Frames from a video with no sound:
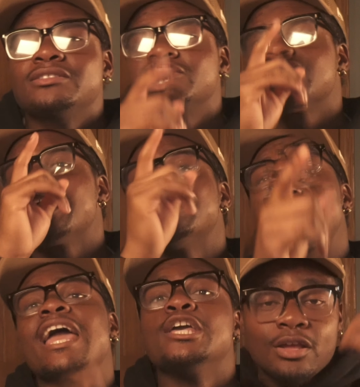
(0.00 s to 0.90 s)
She was like,
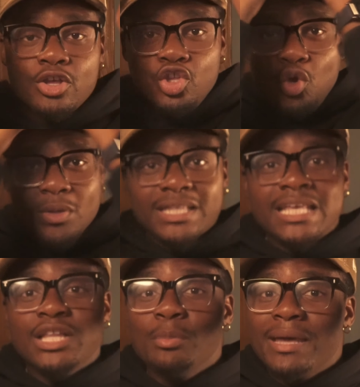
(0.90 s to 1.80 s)
"Hey, you with the
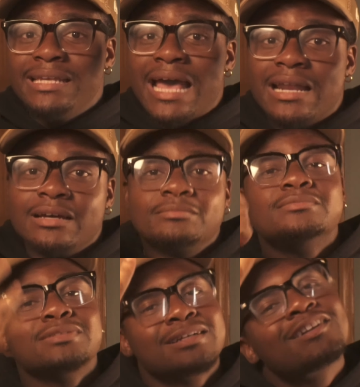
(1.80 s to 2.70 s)
yellow bandana,
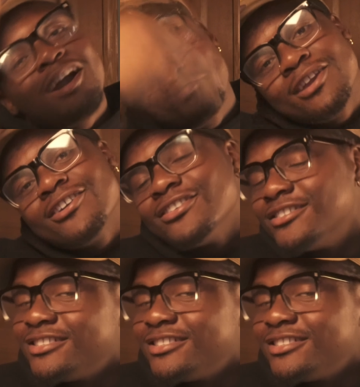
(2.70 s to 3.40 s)
come here."